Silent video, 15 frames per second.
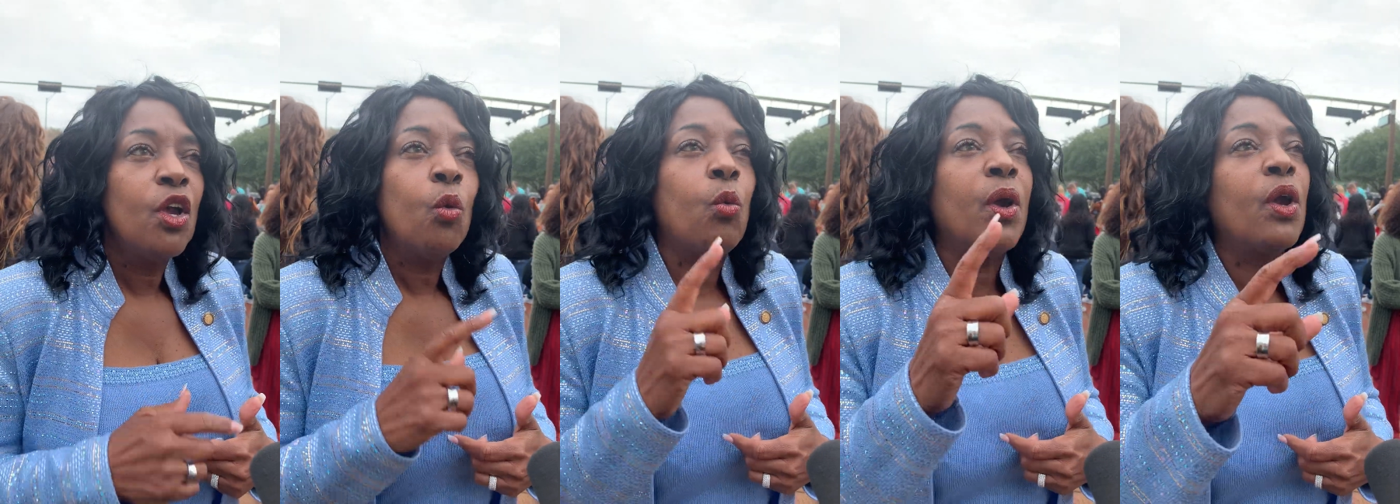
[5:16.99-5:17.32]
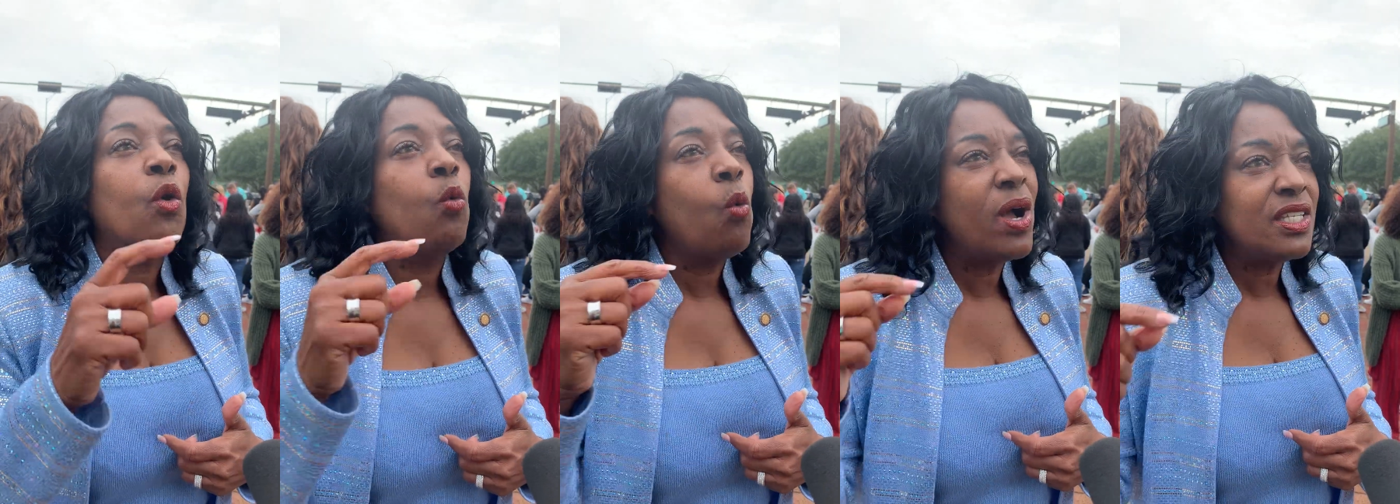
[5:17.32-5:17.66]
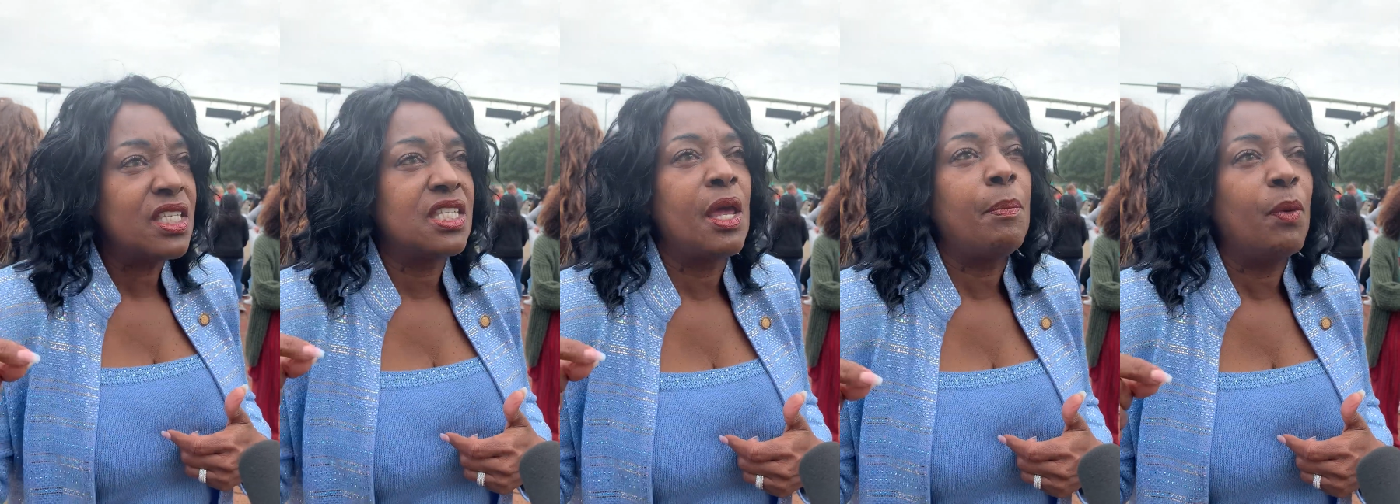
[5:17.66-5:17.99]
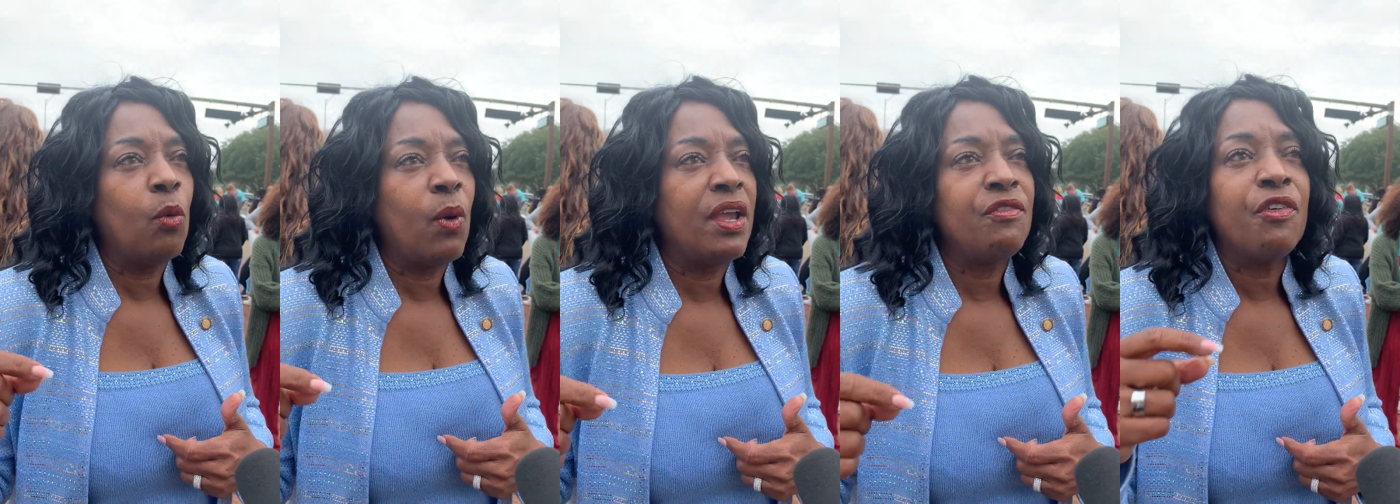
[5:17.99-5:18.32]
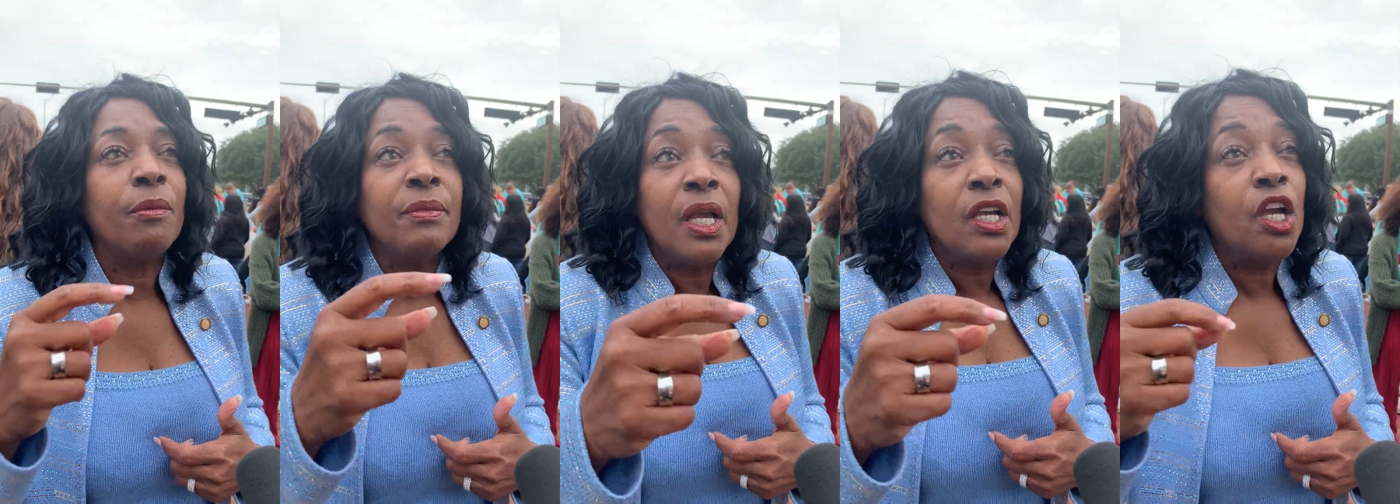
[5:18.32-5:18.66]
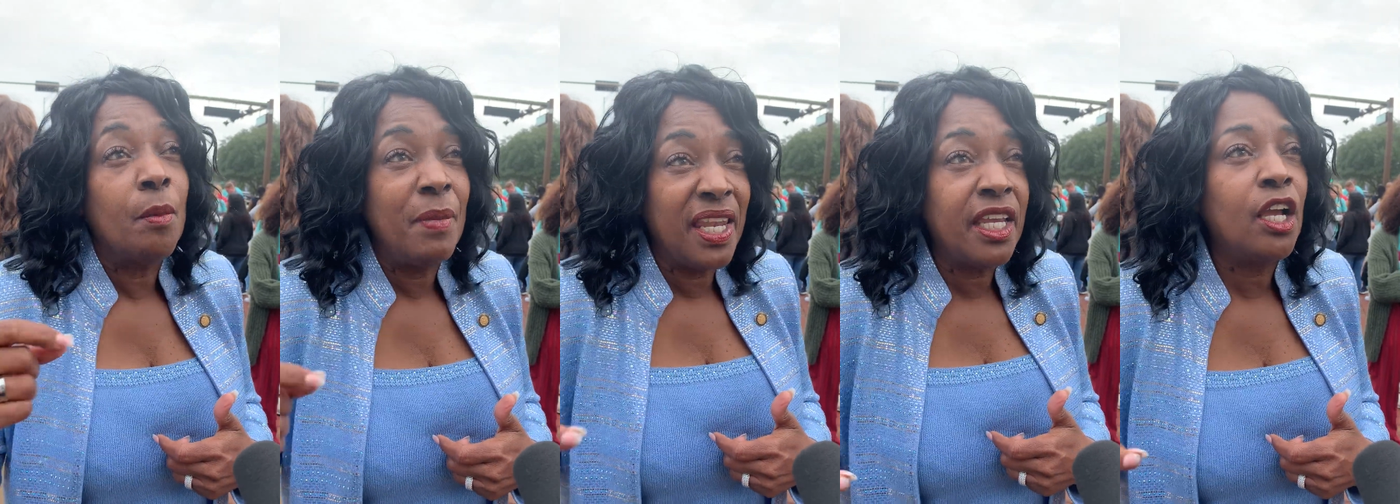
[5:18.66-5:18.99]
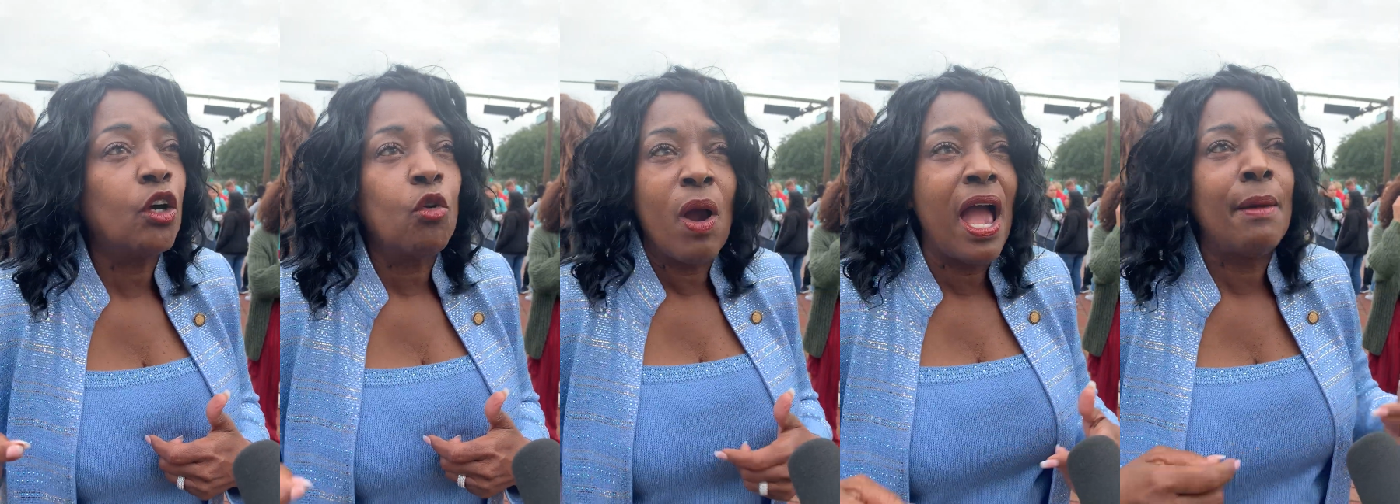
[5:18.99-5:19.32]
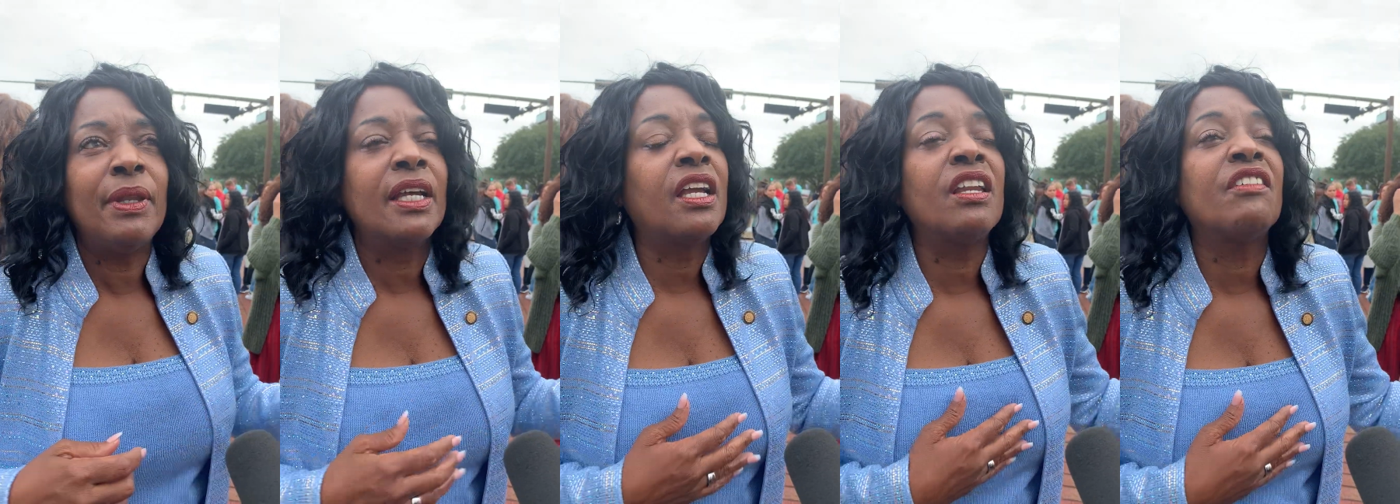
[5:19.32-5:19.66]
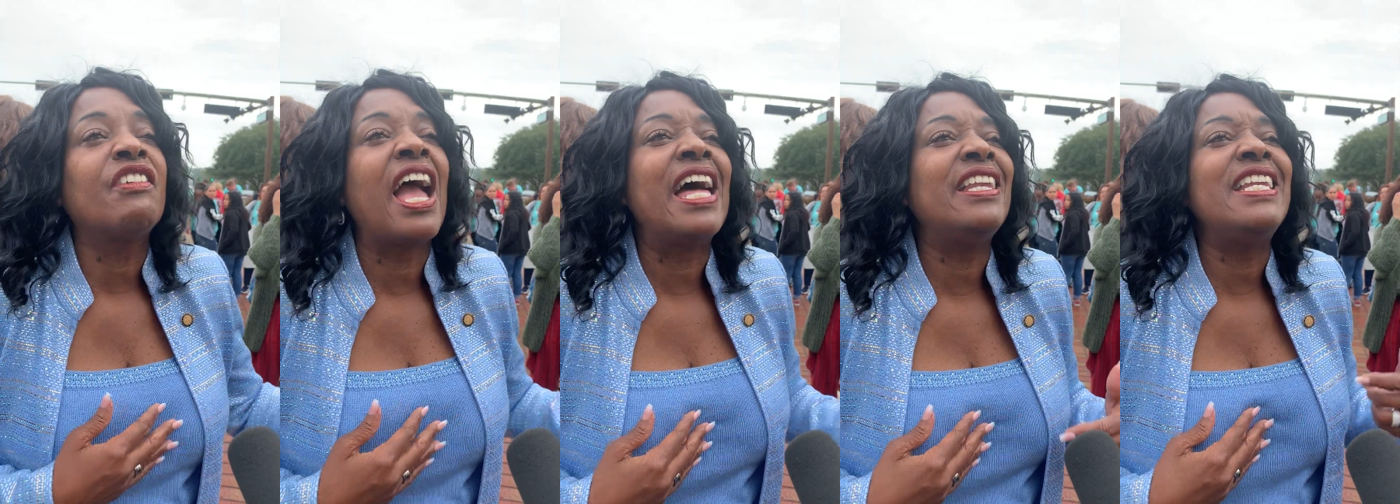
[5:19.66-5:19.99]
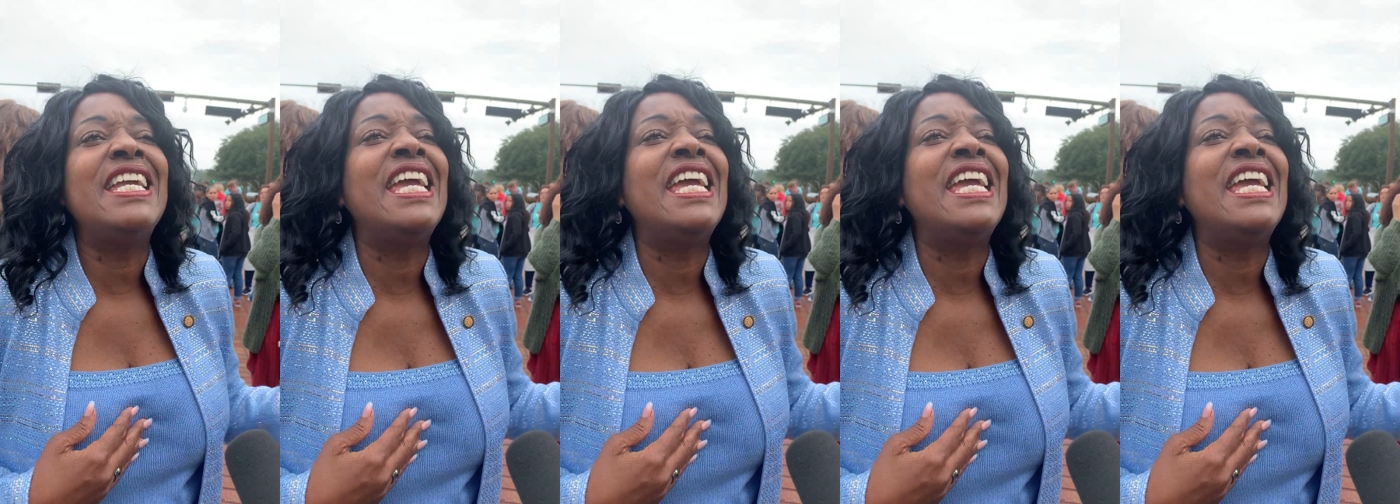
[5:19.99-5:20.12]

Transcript: we are one step away from committing a crime that could have gotten